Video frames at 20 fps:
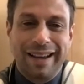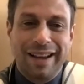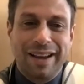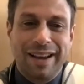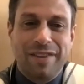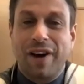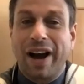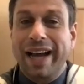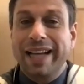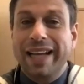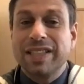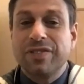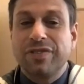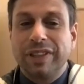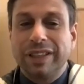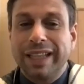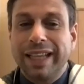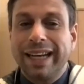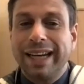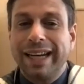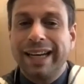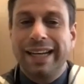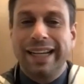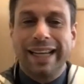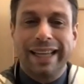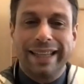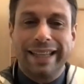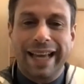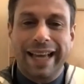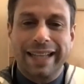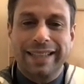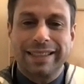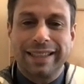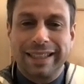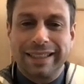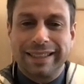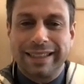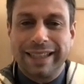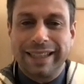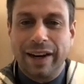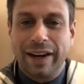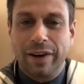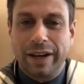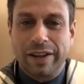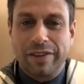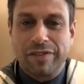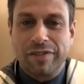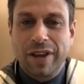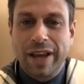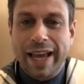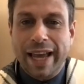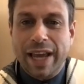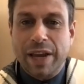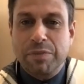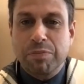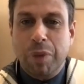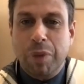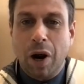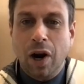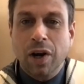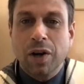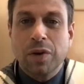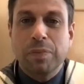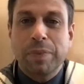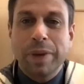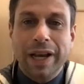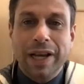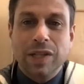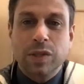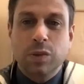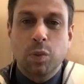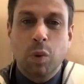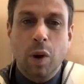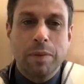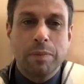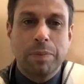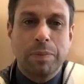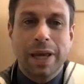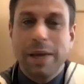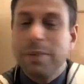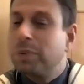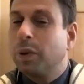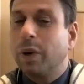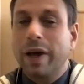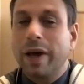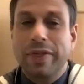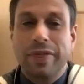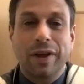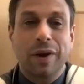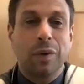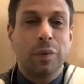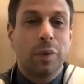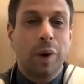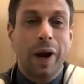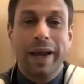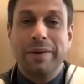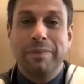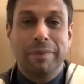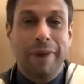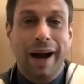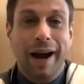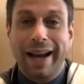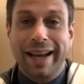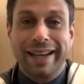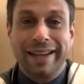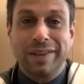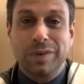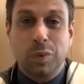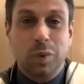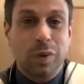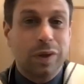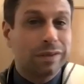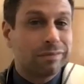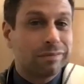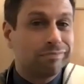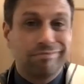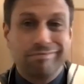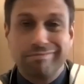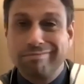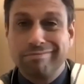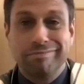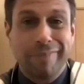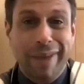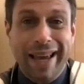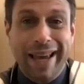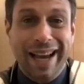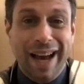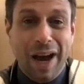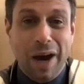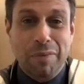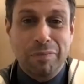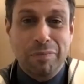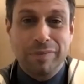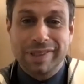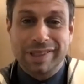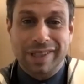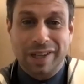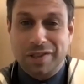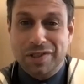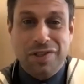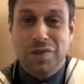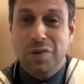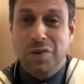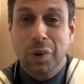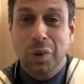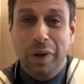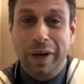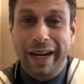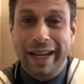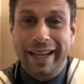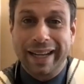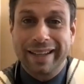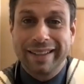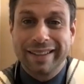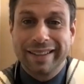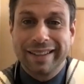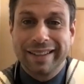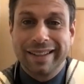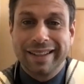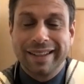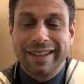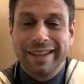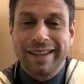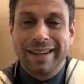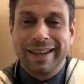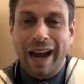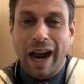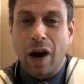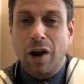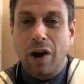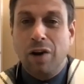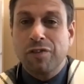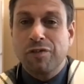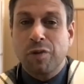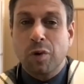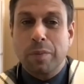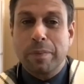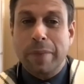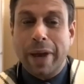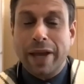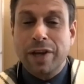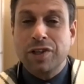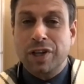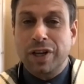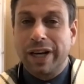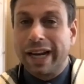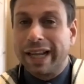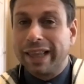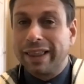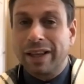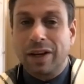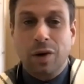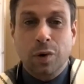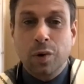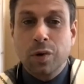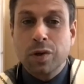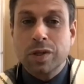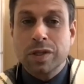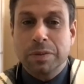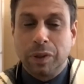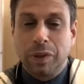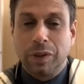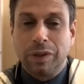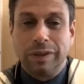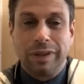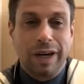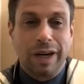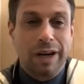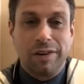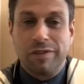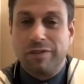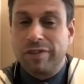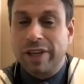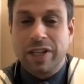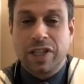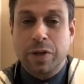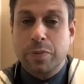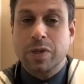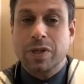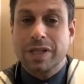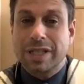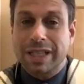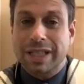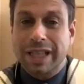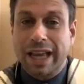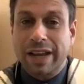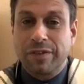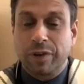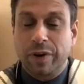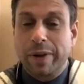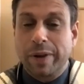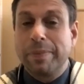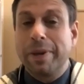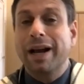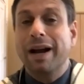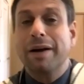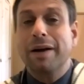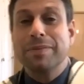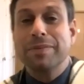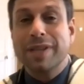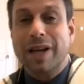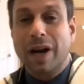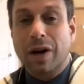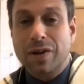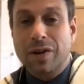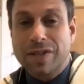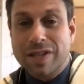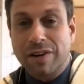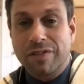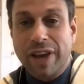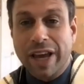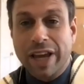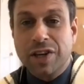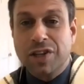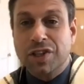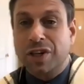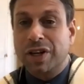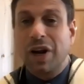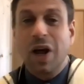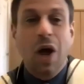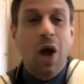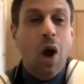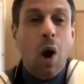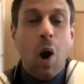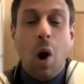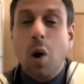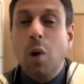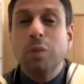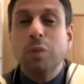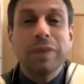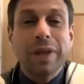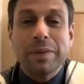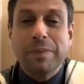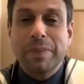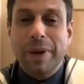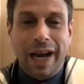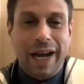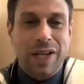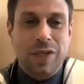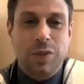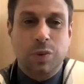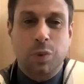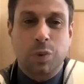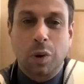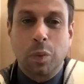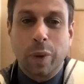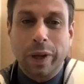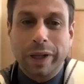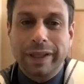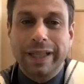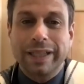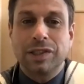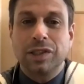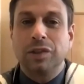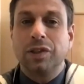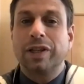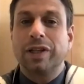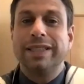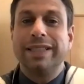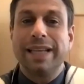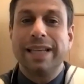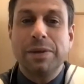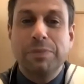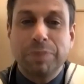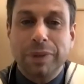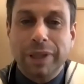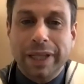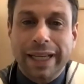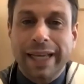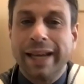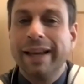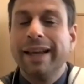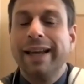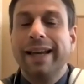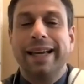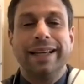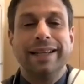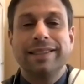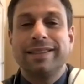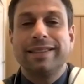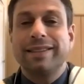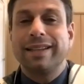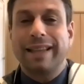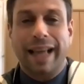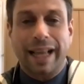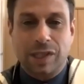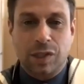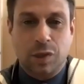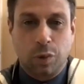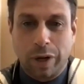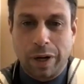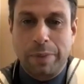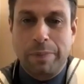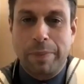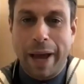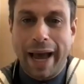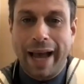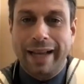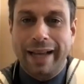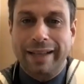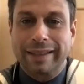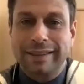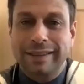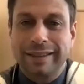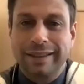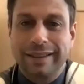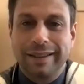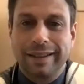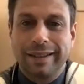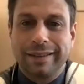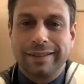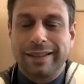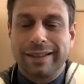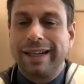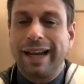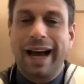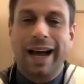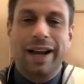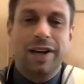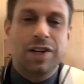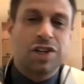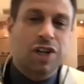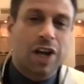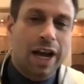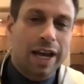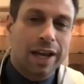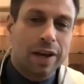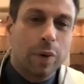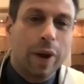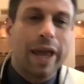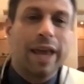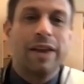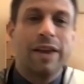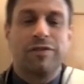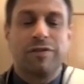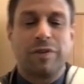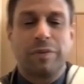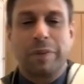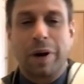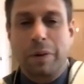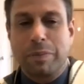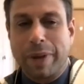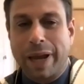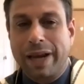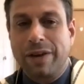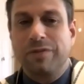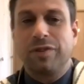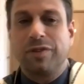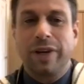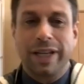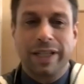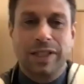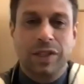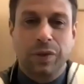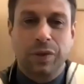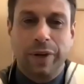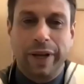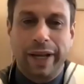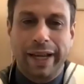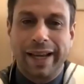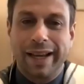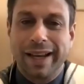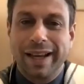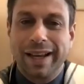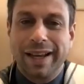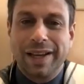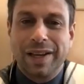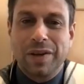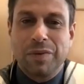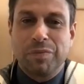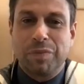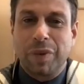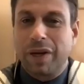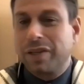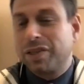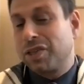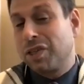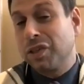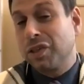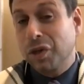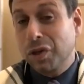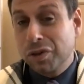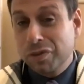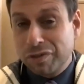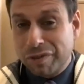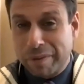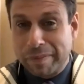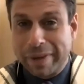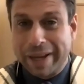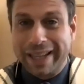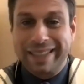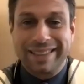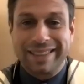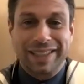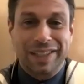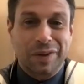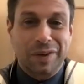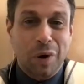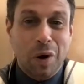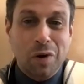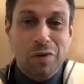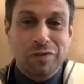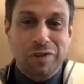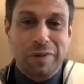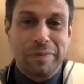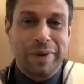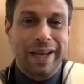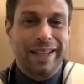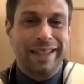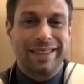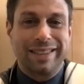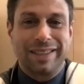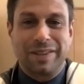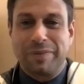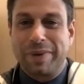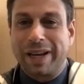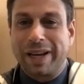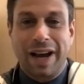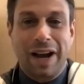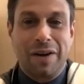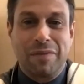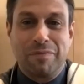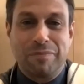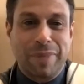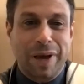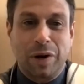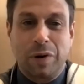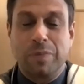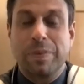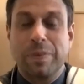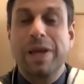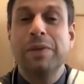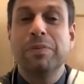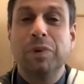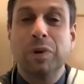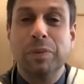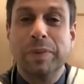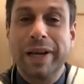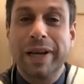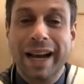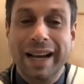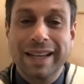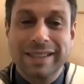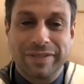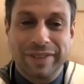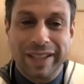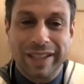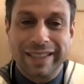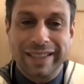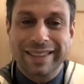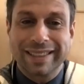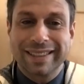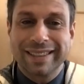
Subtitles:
finds validity in the Exodus narrative, in part because what people in their right mind would make up such a story. Our formation in the crucible of Egyptian slavery becomes our salvation only because we're willing to look deeply into that sordid past, to not shy away from our painful history, but to learn from it, to grow from it, to become better people because of it.